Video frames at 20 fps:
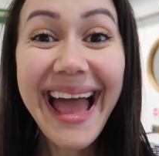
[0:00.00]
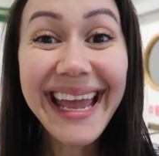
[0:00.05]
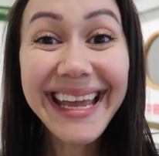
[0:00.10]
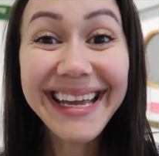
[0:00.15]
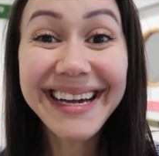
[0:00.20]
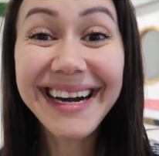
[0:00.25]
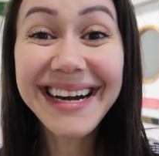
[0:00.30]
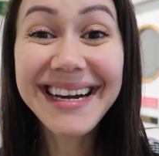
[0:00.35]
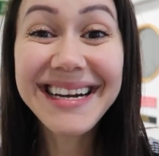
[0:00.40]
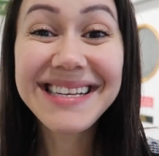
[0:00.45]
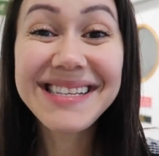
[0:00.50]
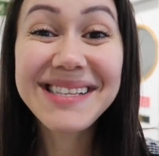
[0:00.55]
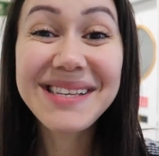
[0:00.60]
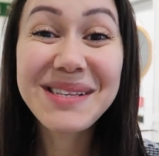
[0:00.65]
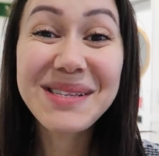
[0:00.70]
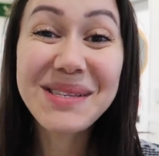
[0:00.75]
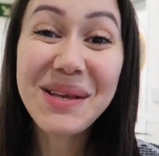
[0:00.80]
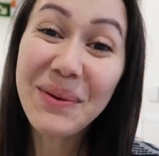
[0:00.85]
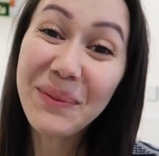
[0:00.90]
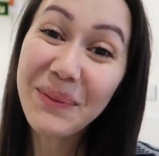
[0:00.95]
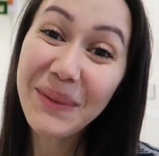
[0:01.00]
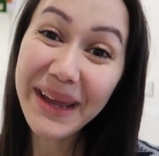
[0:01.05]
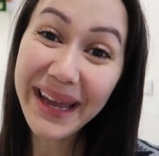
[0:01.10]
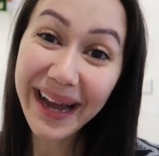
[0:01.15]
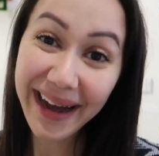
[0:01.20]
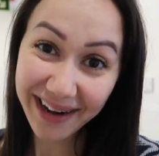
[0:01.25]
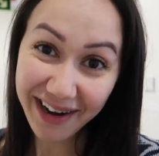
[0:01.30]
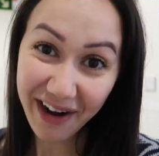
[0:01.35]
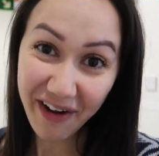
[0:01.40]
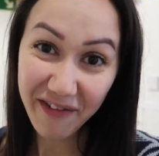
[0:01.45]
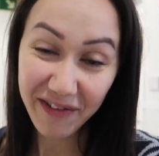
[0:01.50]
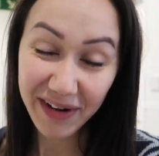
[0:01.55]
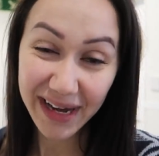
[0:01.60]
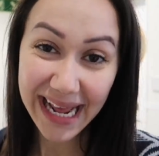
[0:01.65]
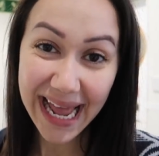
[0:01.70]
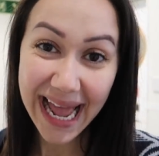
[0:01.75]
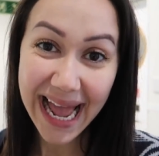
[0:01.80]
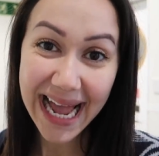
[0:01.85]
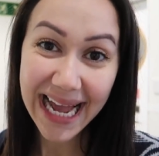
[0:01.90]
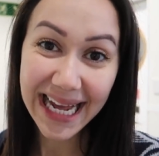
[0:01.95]
Hey guys, so we are
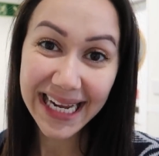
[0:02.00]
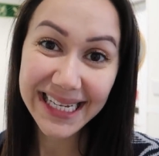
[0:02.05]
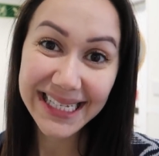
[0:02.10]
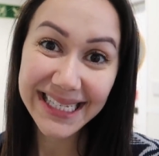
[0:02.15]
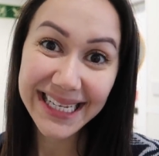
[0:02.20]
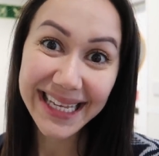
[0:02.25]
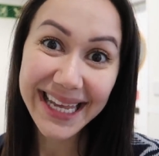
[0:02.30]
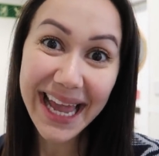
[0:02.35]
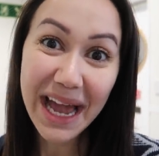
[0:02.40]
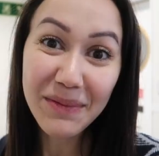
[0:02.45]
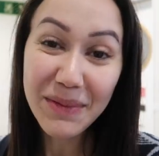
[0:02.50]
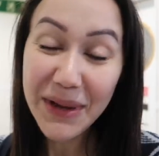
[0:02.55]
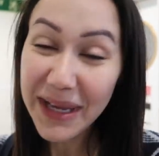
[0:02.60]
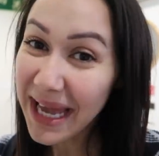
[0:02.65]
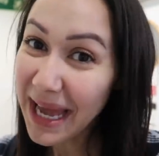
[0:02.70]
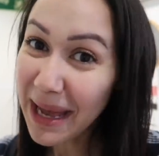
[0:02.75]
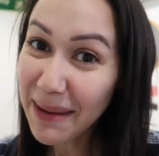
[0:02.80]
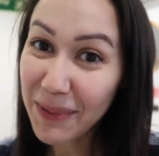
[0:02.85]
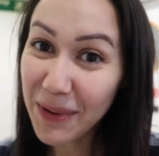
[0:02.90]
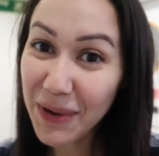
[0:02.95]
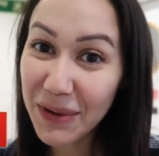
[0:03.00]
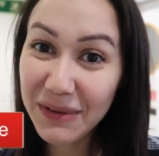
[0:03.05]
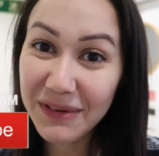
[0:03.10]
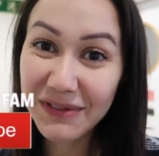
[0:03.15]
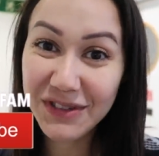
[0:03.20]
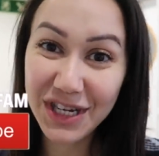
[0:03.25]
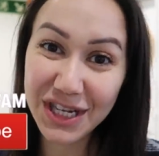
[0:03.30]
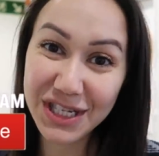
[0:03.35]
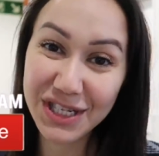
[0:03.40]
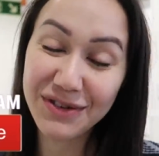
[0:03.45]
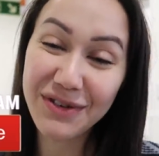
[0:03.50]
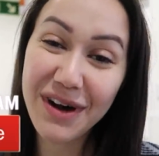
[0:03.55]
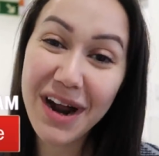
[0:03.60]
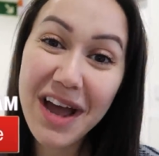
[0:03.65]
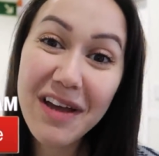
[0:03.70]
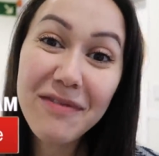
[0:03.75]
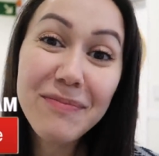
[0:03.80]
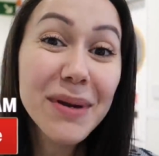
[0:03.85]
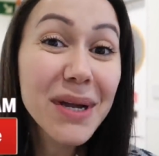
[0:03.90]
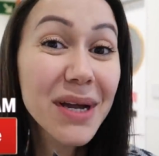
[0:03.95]
currently at Gatwick Airport. We've just
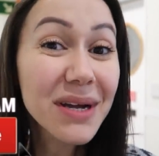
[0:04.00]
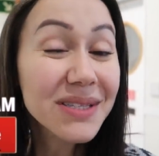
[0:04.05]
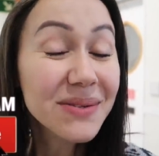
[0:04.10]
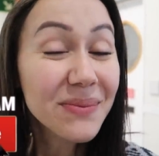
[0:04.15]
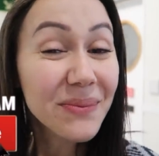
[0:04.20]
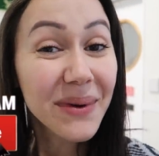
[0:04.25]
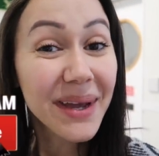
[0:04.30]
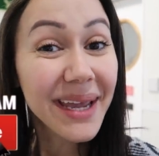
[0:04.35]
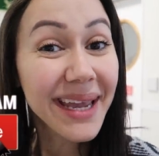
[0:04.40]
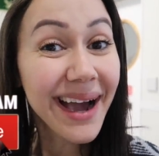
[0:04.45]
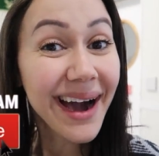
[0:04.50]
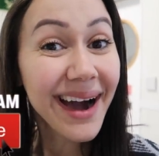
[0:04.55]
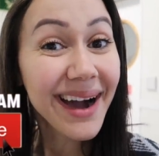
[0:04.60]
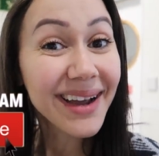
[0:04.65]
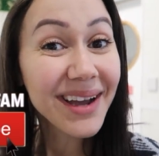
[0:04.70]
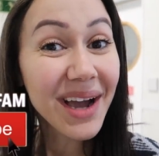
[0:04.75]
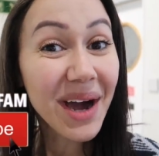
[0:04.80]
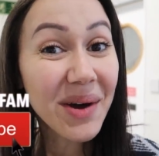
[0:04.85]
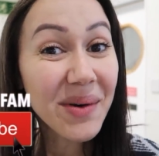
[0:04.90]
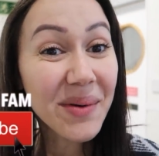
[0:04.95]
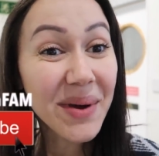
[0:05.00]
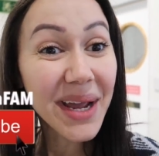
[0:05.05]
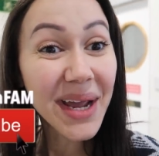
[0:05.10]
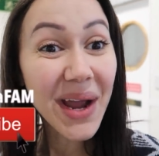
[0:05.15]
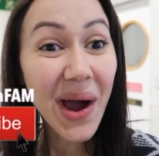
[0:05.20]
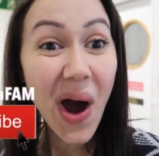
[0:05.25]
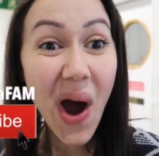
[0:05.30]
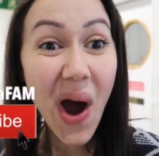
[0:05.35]
arrived because we are going